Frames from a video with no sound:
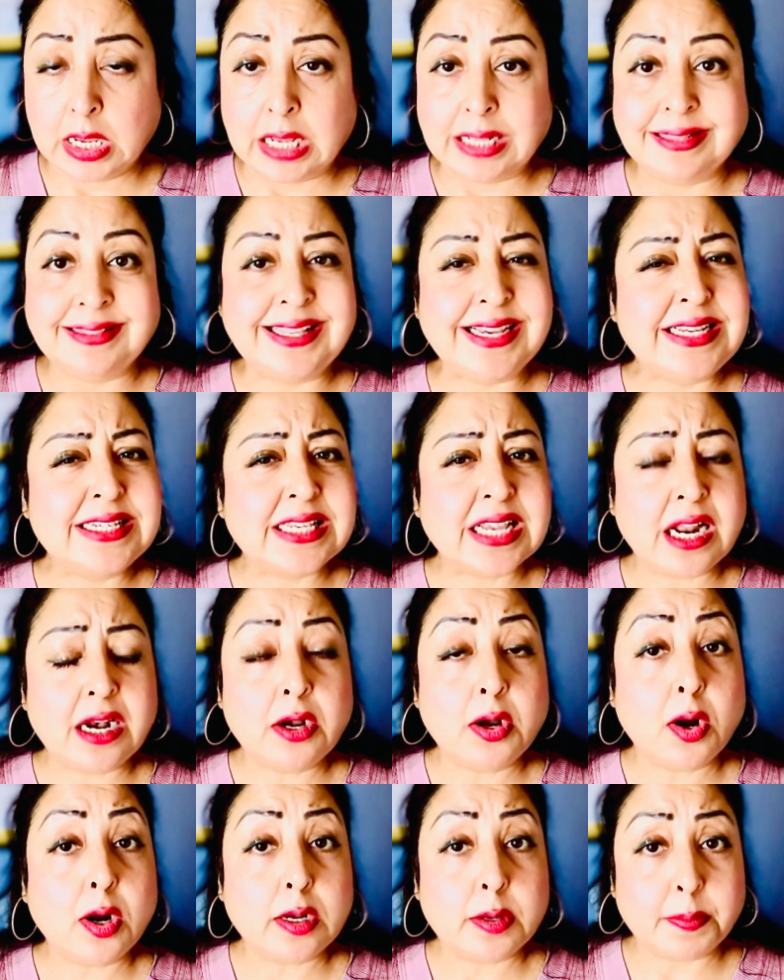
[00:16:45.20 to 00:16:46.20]
These are
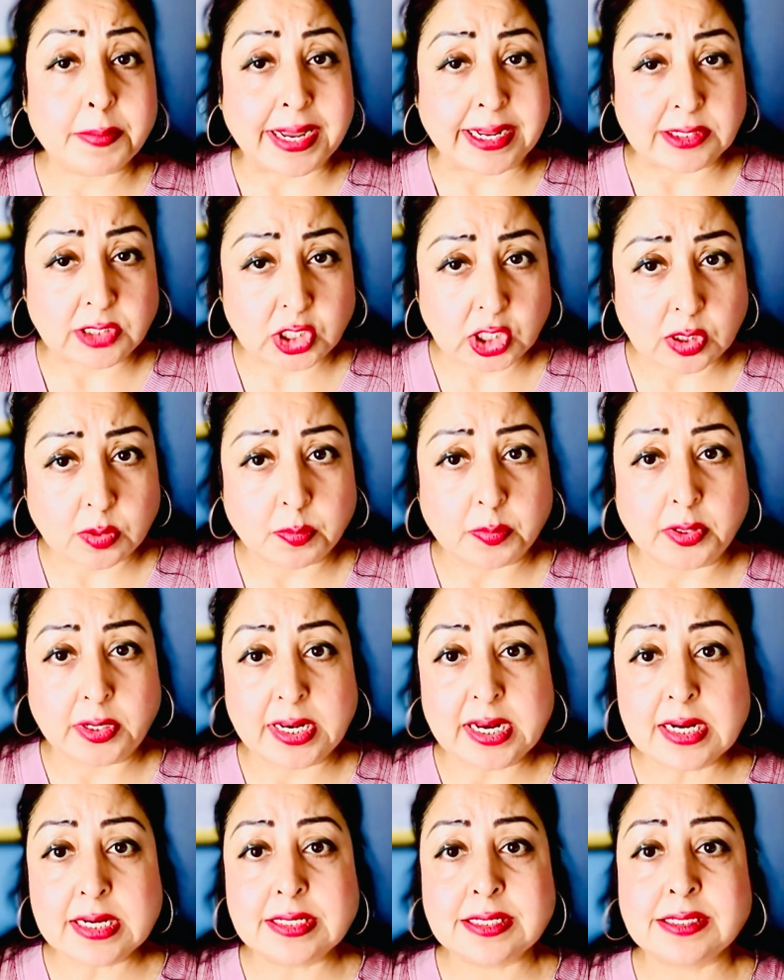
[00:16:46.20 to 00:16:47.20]
not magic
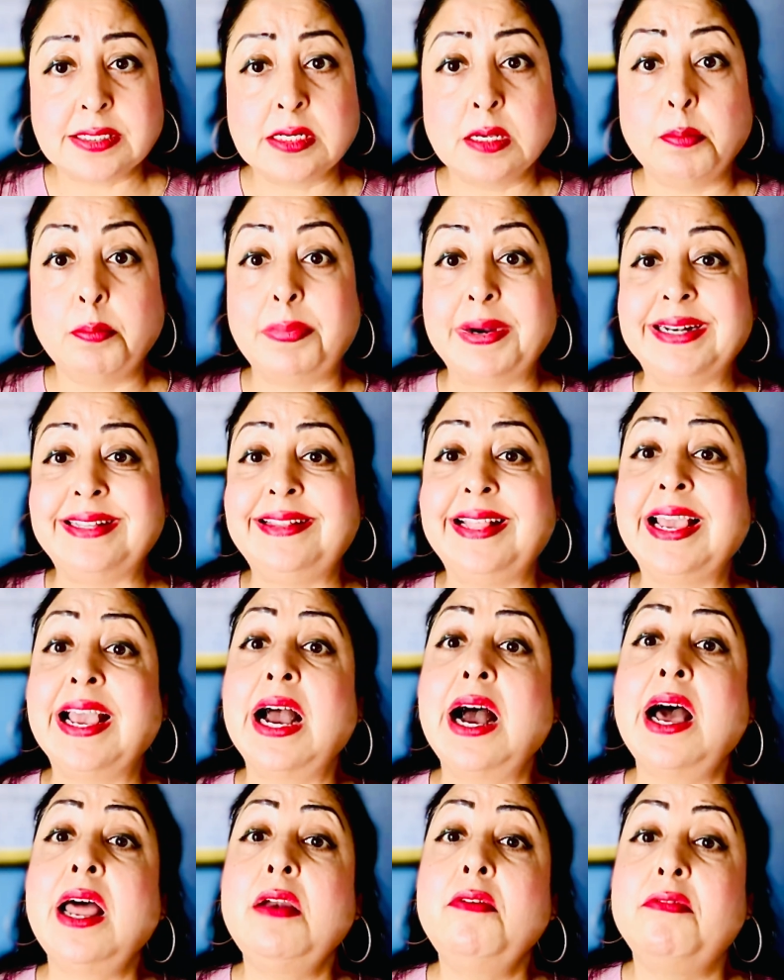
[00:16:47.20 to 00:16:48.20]
bullets, but they
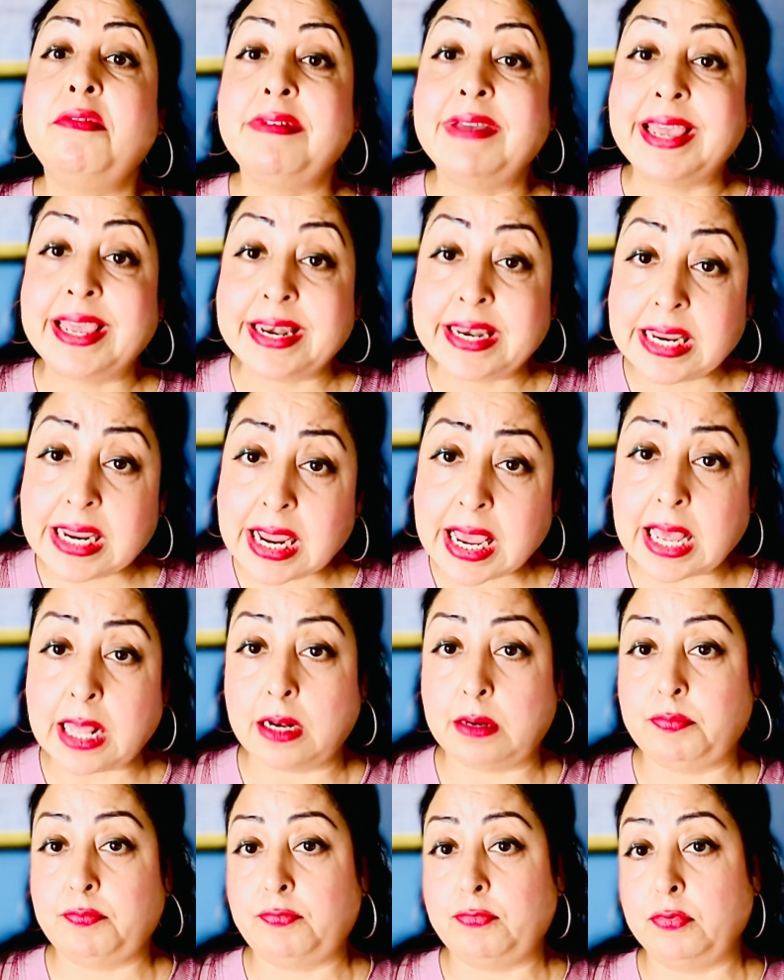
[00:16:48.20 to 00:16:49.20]
are very
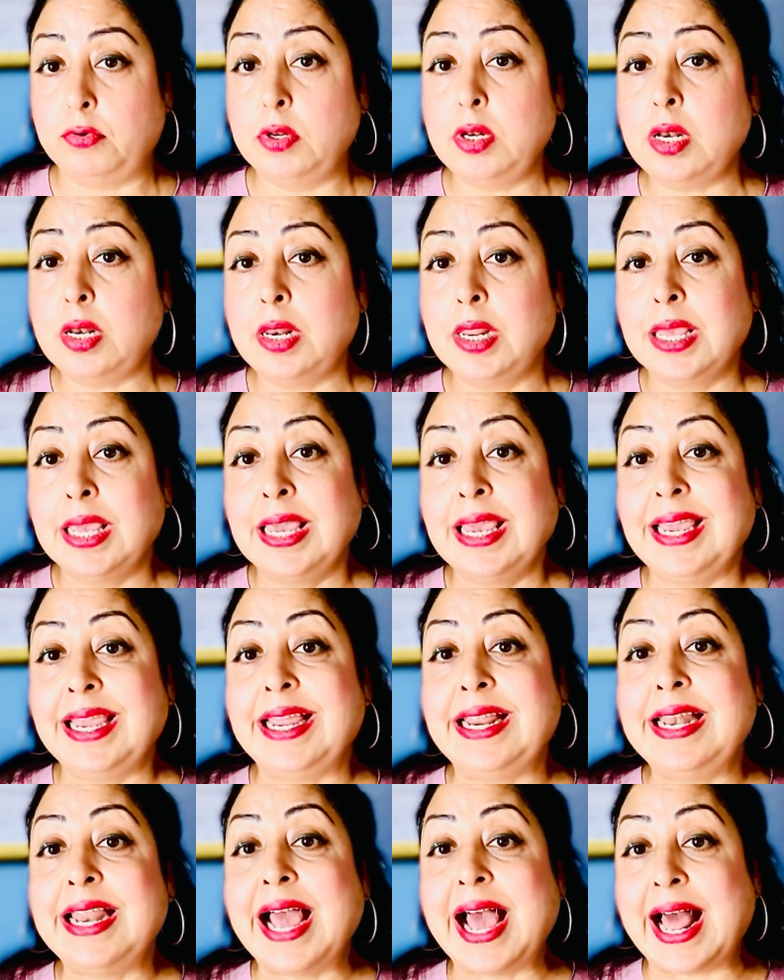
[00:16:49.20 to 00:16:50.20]
helpful
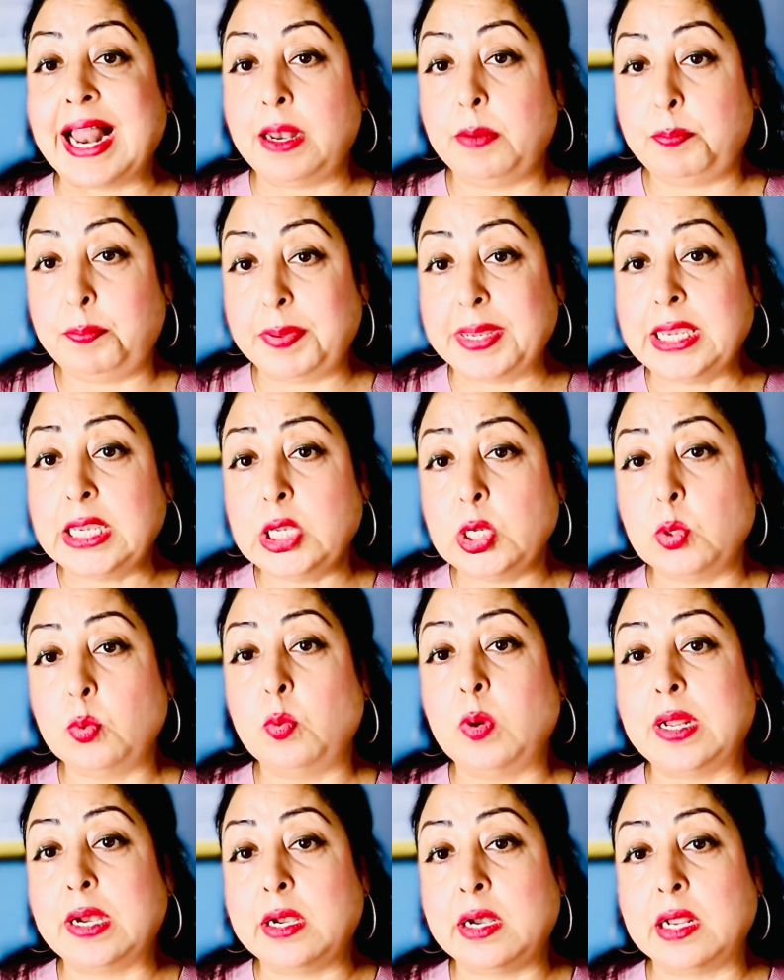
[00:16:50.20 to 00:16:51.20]
in helping
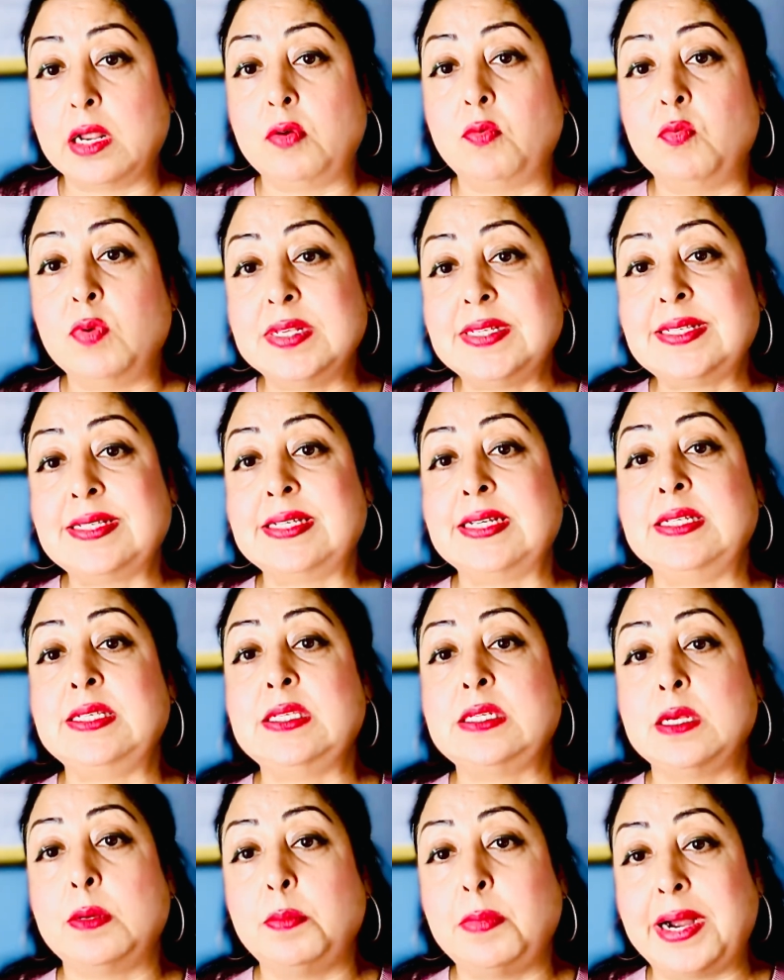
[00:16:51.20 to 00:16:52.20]
your nervous
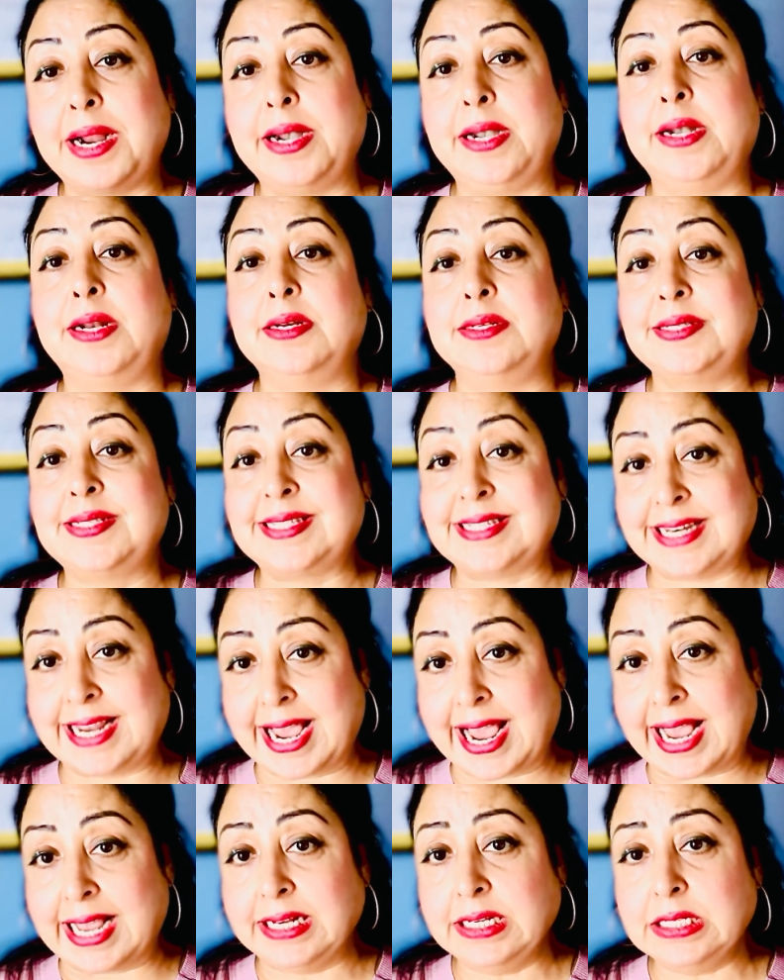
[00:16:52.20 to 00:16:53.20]
system
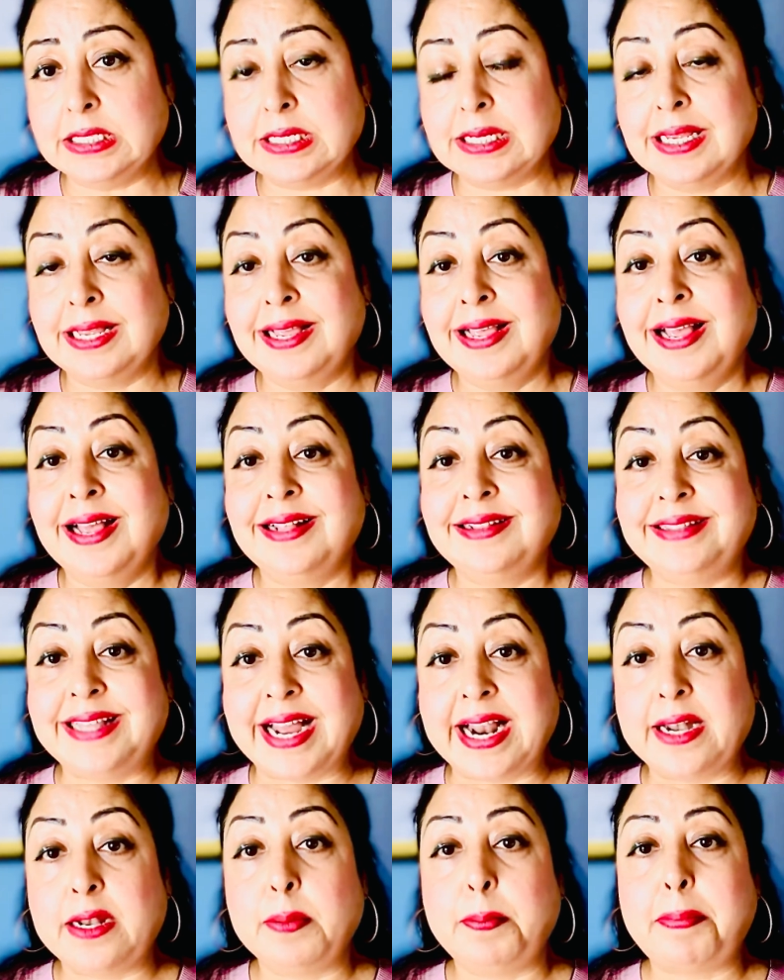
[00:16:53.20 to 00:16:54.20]
understand
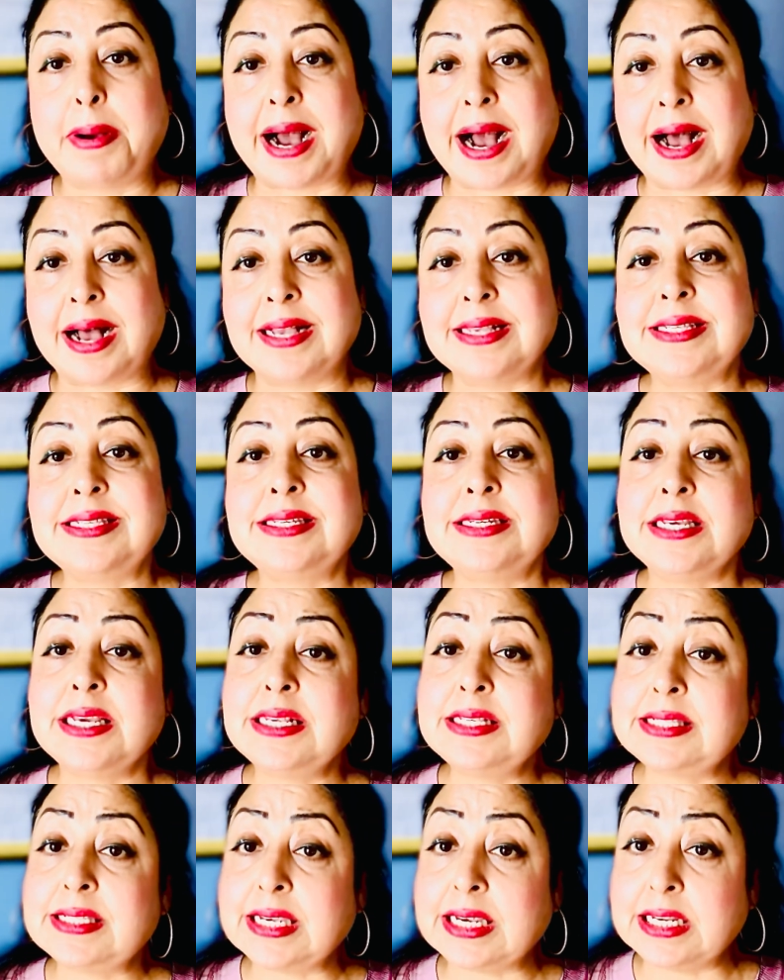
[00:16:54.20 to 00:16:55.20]
that past
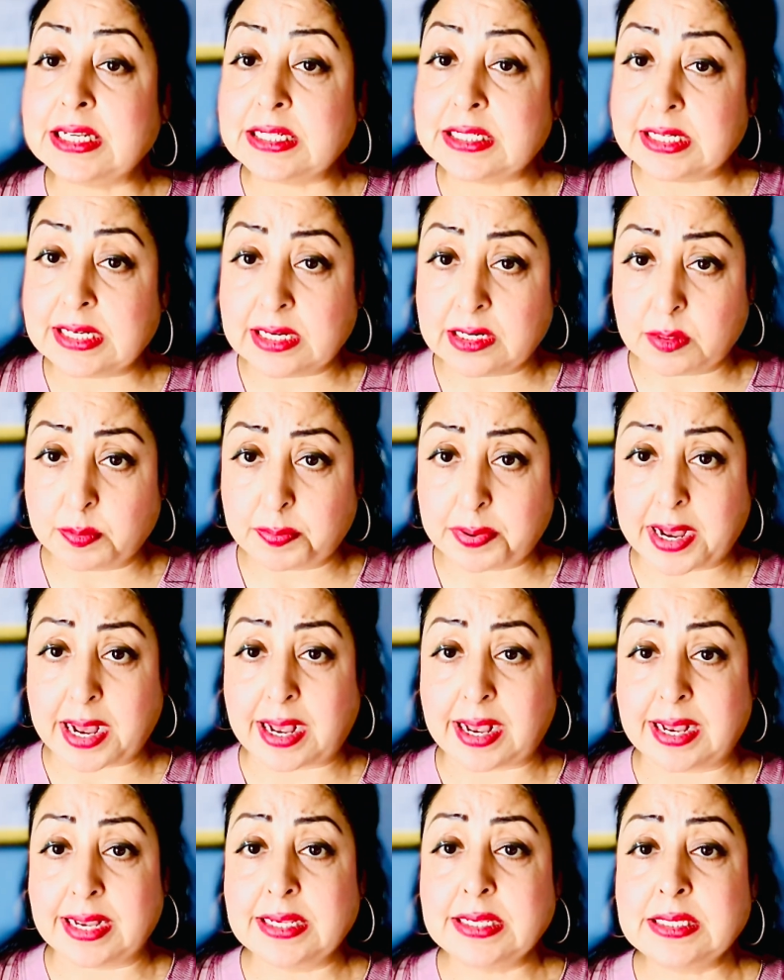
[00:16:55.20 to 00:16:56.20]
is indeed
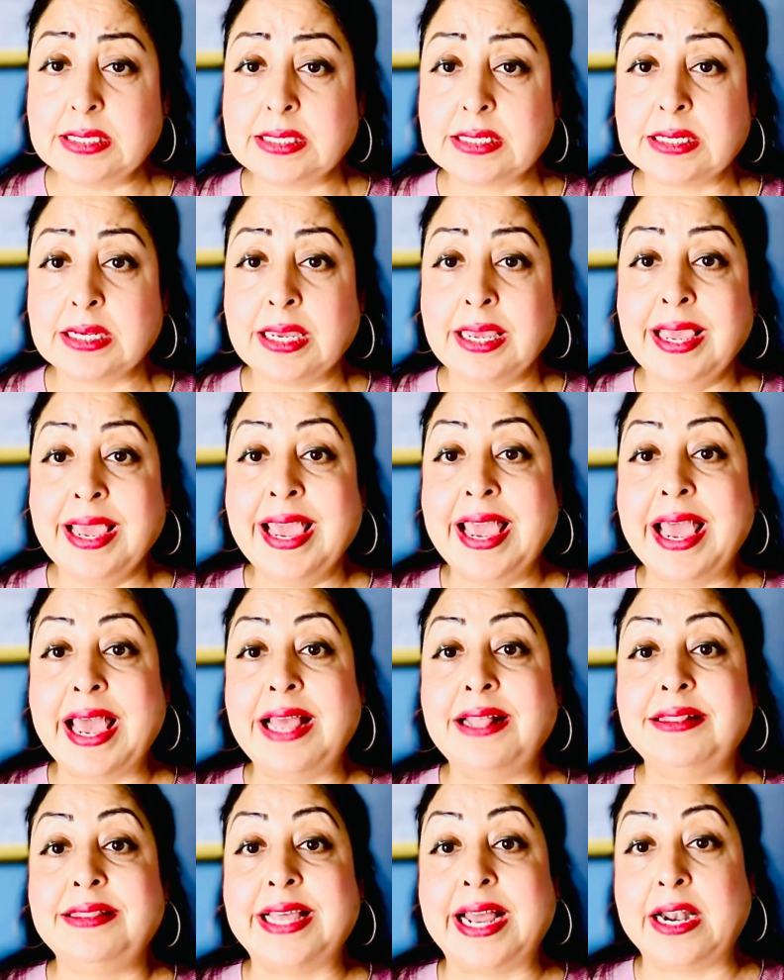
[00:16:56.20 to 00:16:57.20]
past
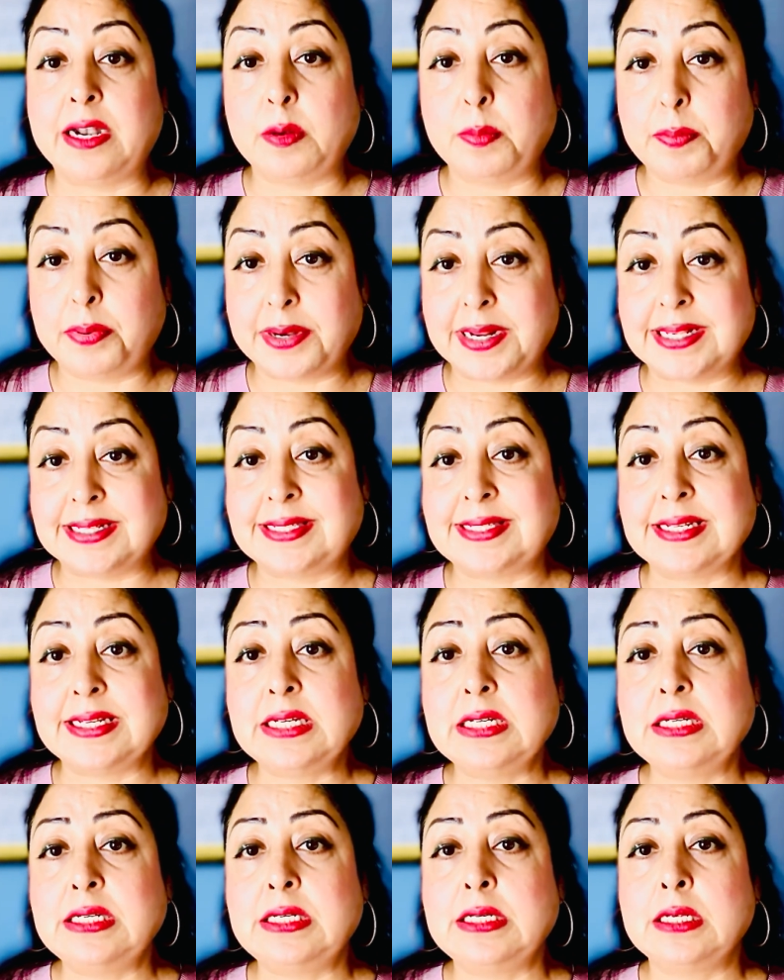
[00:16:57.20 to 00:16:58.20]
and that
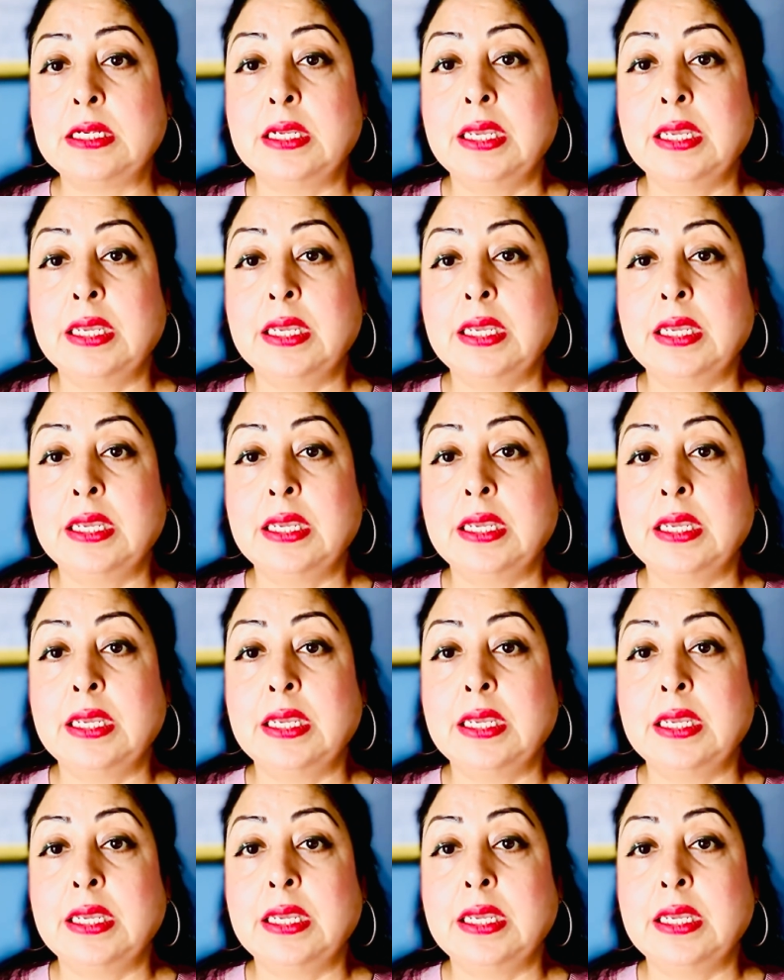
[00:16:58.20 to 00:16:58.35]
present